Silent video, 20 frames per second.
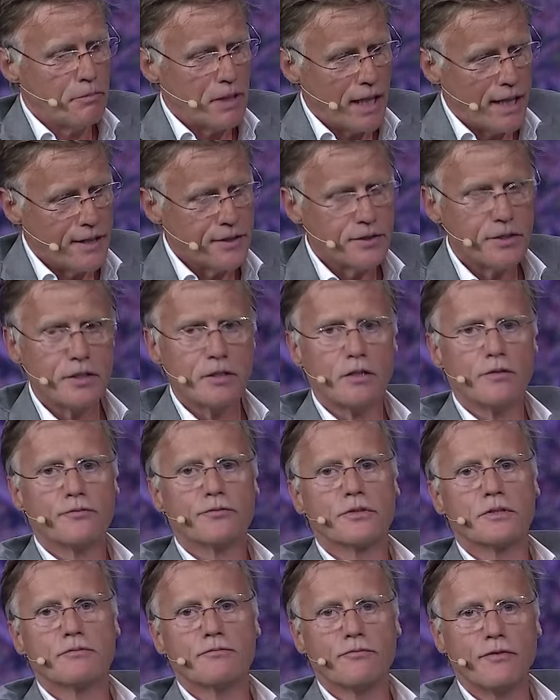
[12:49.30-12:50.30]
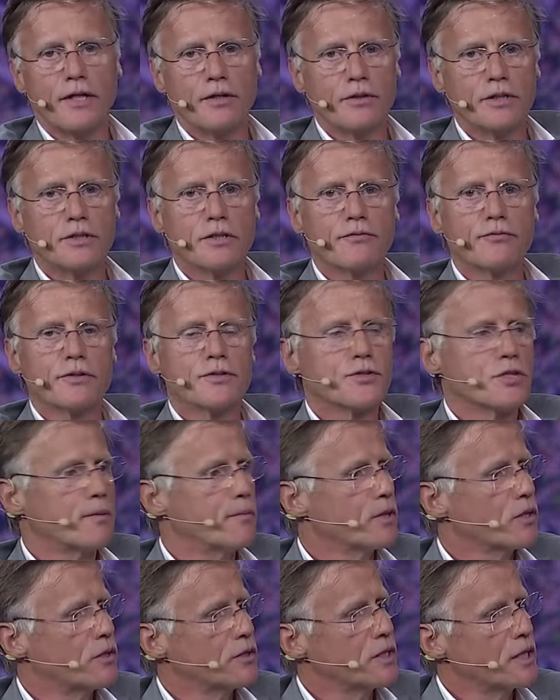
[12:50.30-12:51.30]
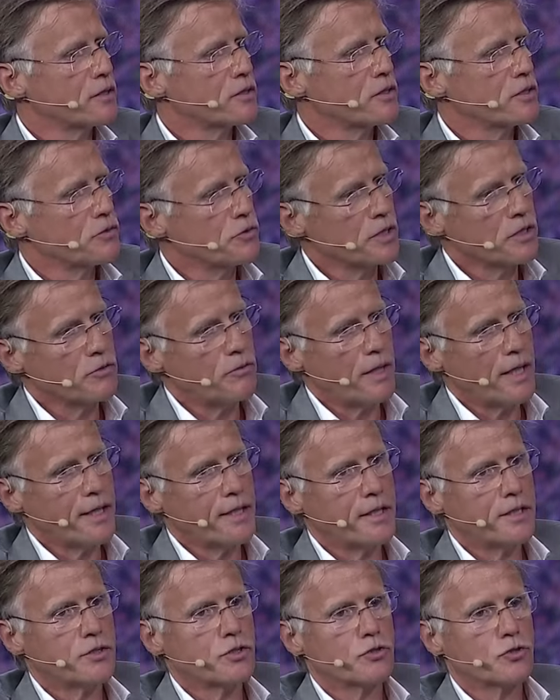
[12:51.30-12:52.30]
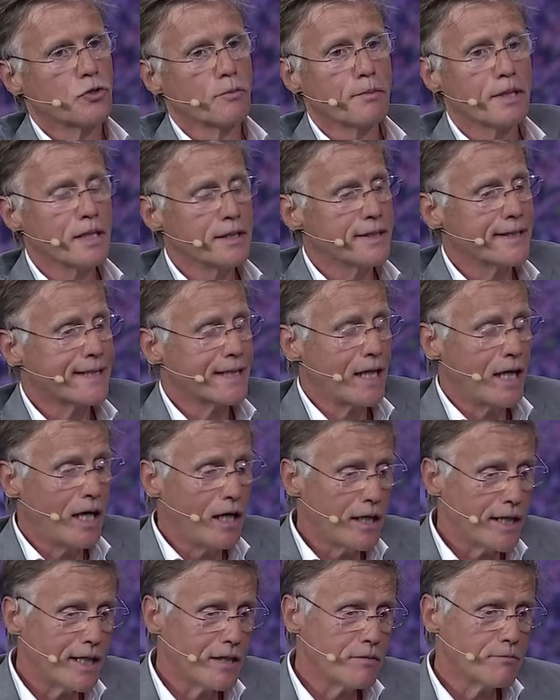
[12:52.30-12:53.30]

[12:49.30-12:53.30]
plenty of very different semiconductor required to build a car.